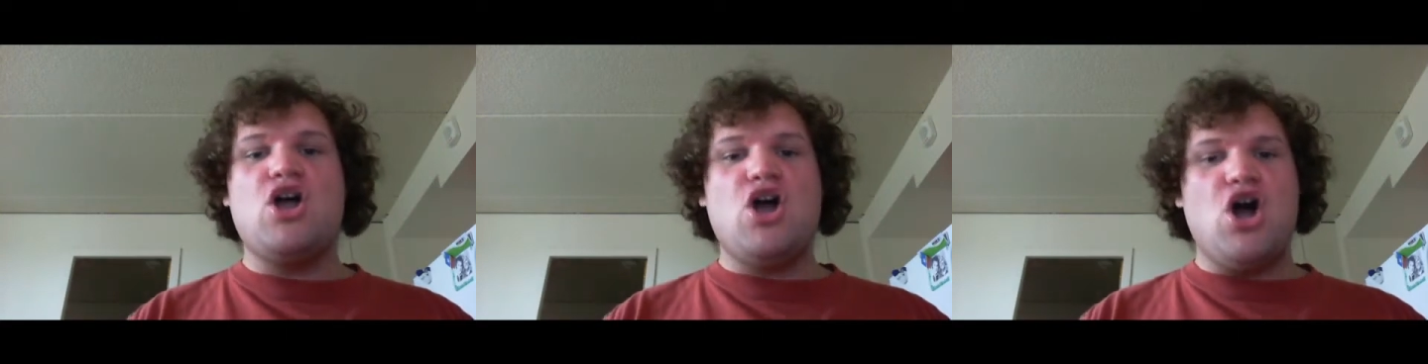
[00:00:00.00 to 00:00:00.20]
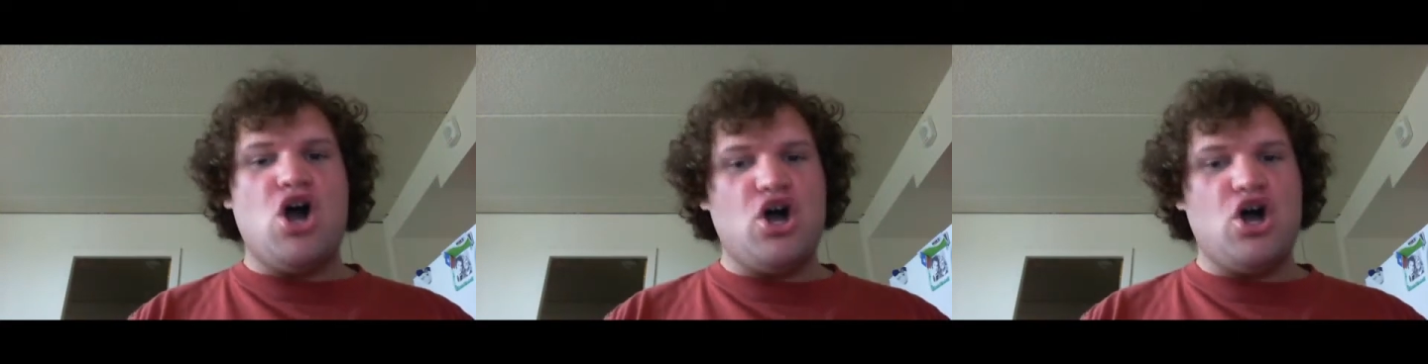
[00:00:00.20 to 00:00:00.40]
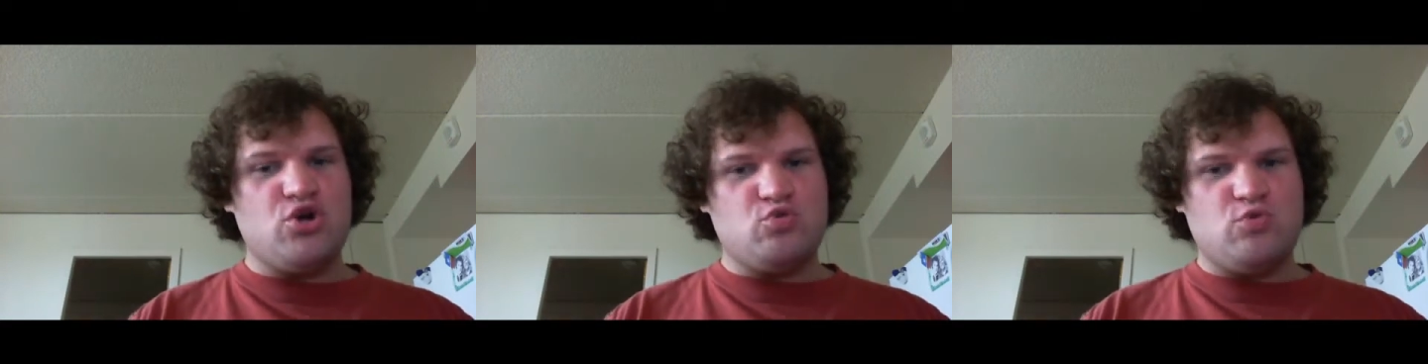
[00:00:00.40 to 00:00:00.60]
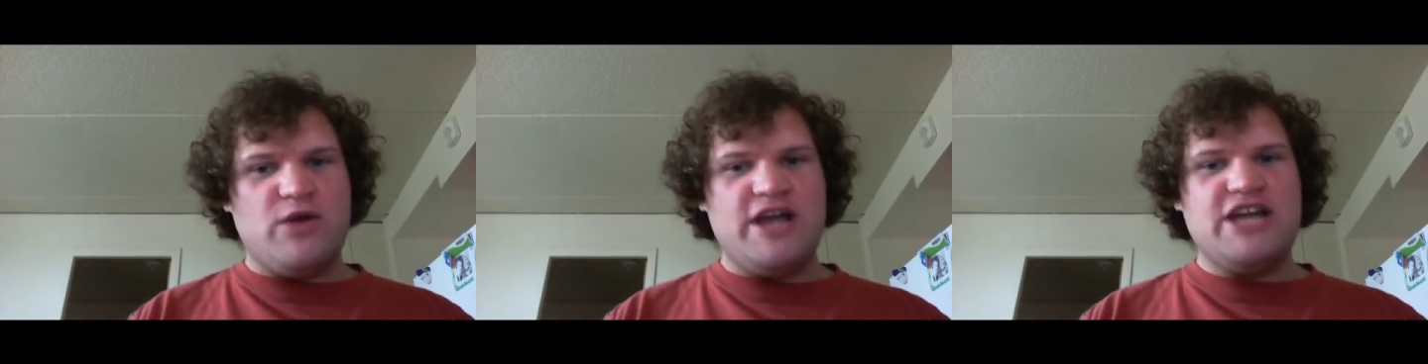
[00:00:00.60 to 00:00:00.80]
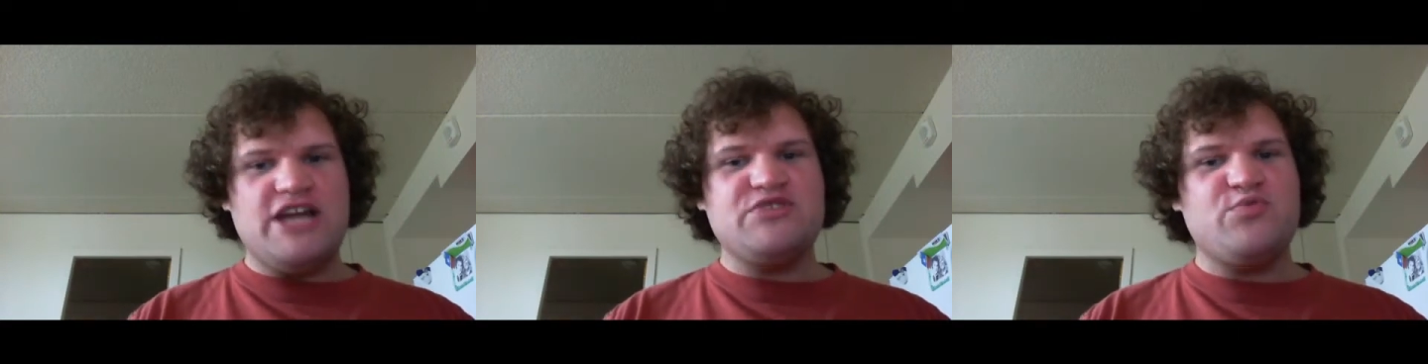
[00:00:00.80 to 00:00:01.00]
A
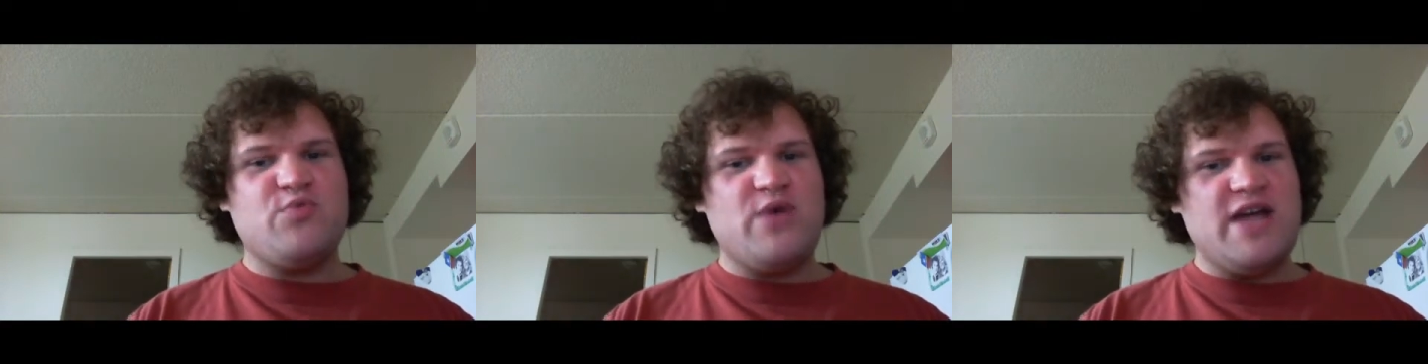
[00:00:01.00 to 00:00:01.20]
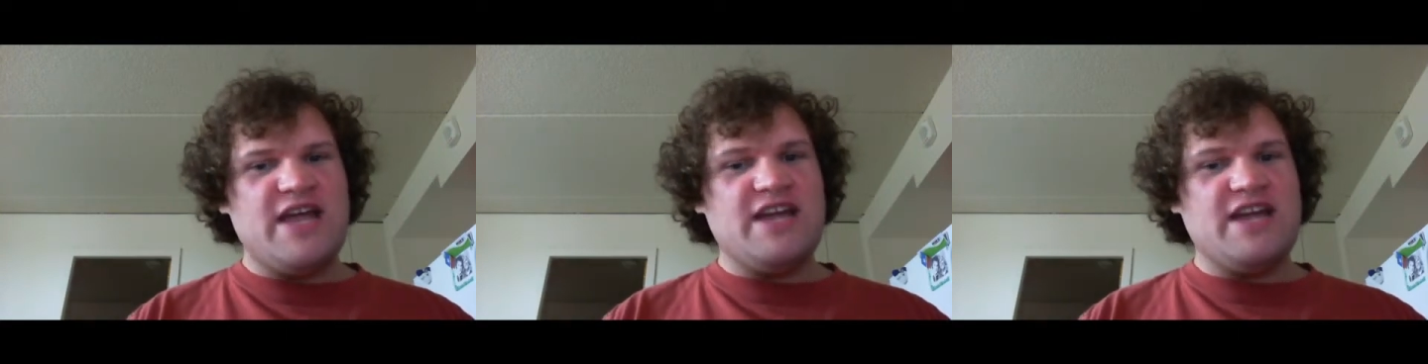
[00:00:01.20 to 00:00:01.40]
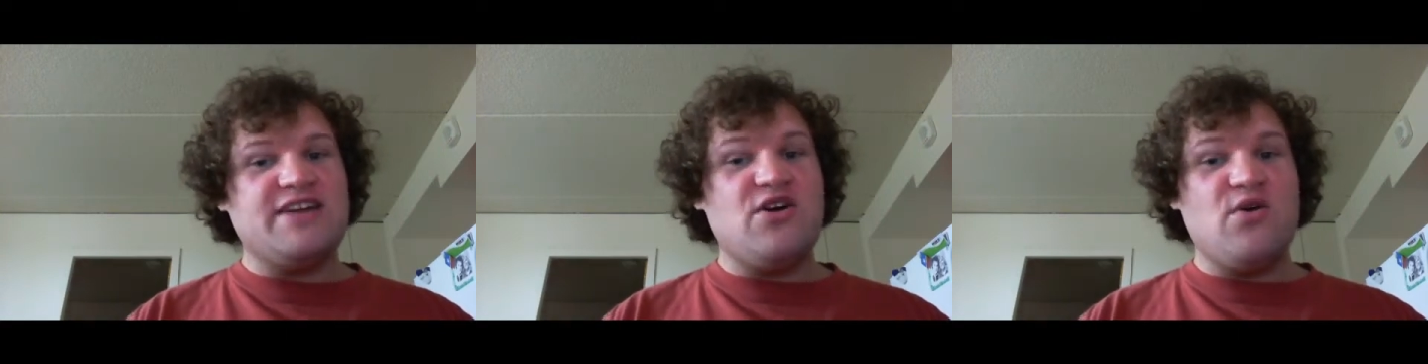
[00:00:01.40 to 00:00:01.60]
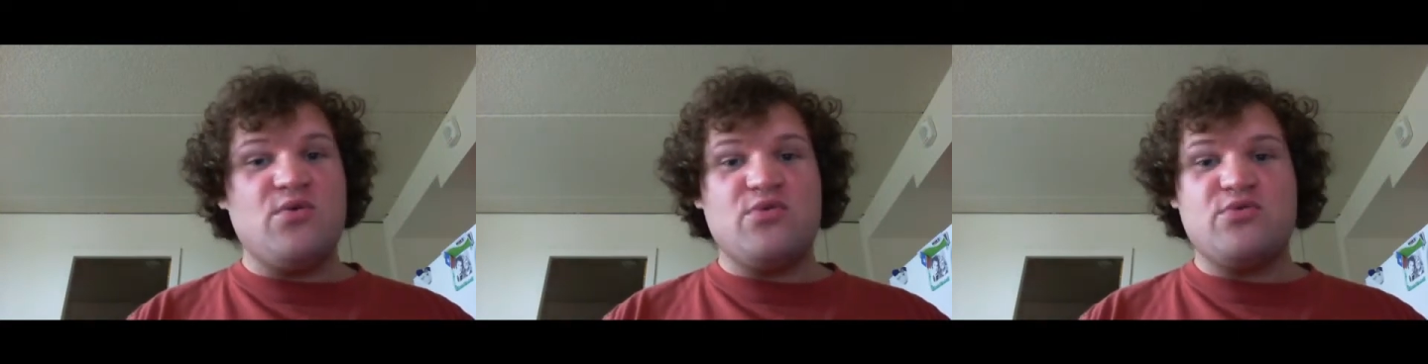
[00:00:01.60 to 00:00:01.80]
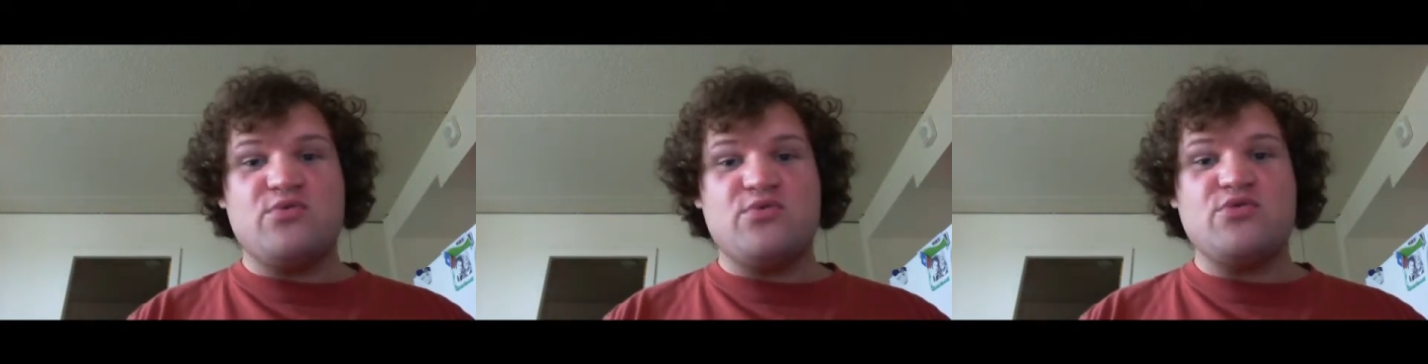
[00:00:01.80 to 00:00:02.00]
great way to go
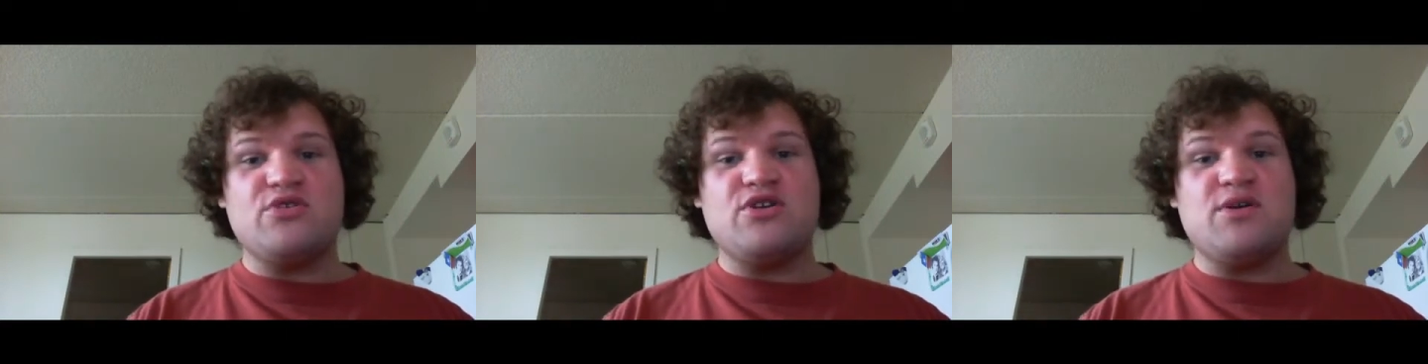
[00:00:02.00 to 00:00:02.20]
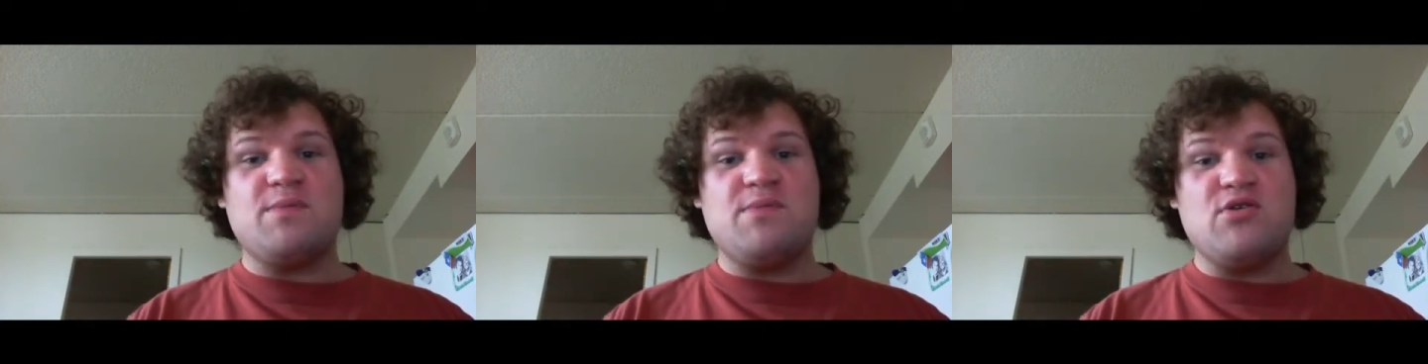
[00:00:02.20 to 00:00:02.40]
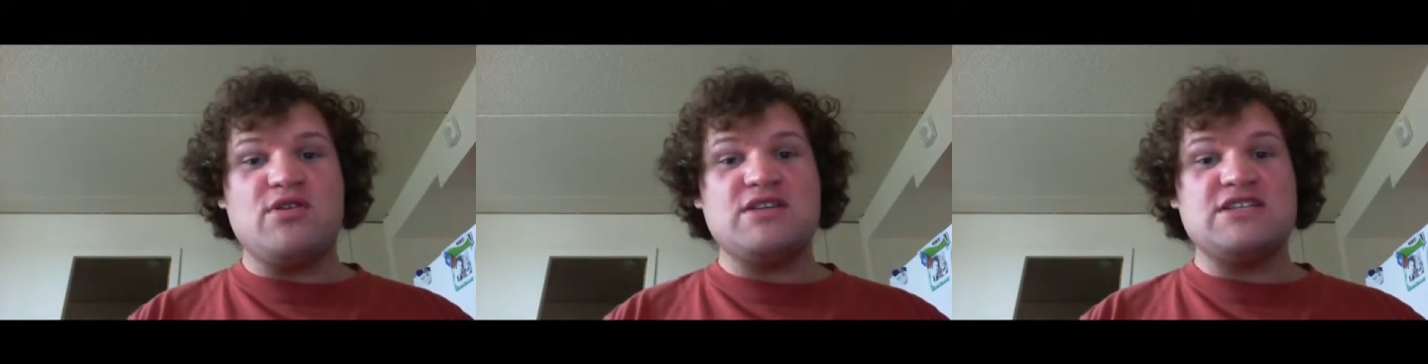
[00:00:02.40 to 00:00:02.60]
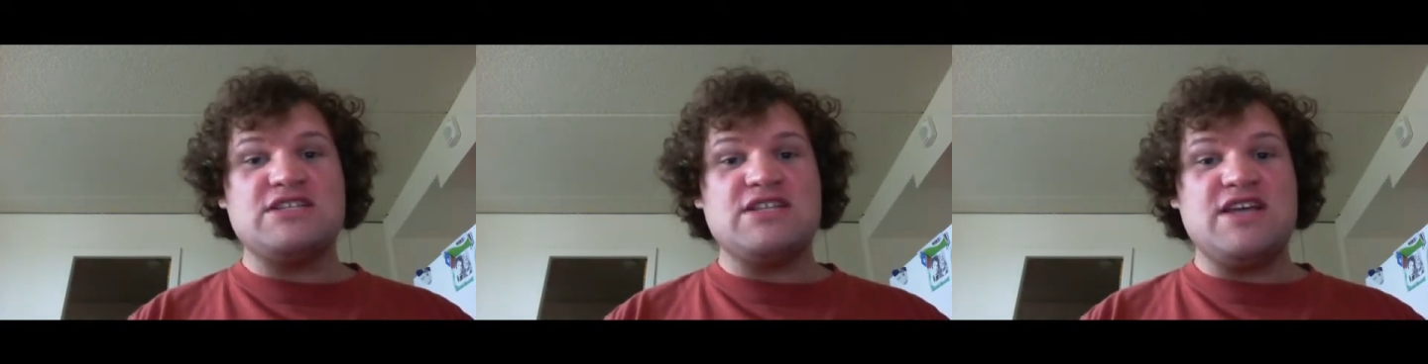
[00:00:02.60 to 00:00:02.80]
through your opponent's